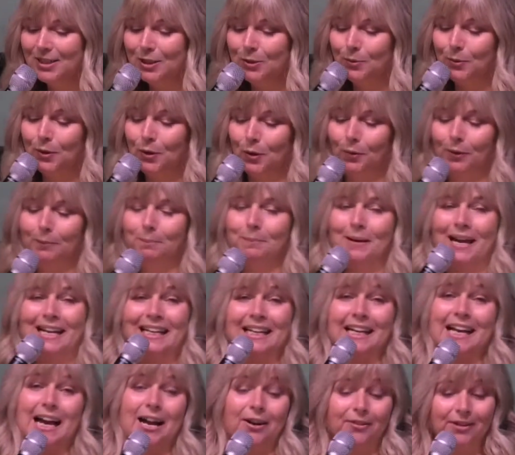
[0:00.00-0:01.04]
to equip and
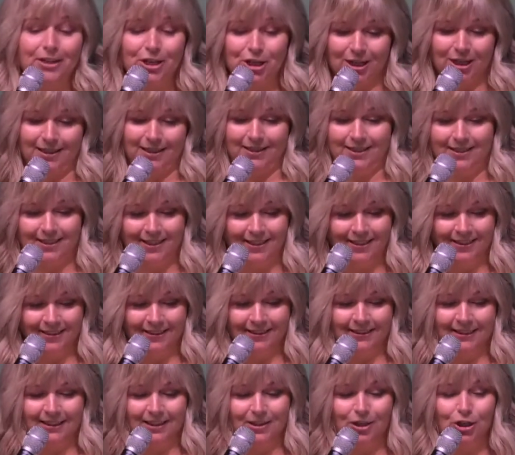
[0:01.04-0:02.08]
encourage us,
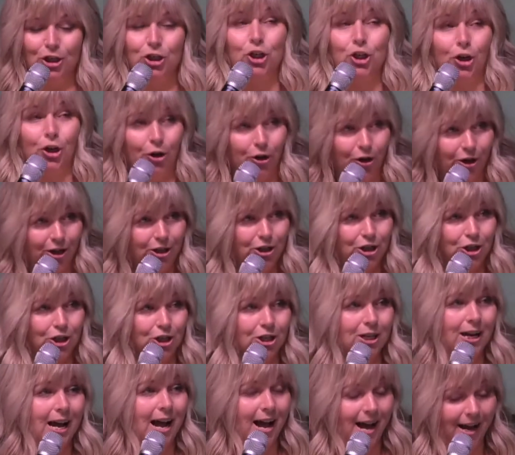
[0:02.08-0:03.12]
the
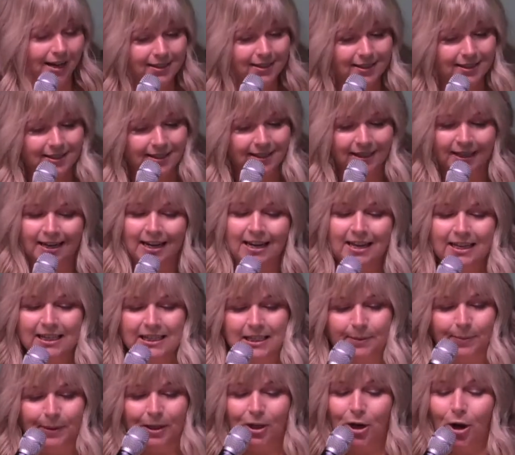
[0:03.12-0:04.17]
church, us, to
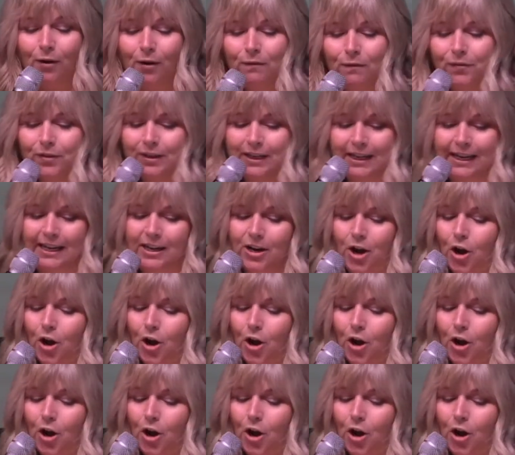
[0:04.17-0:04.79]
be confident and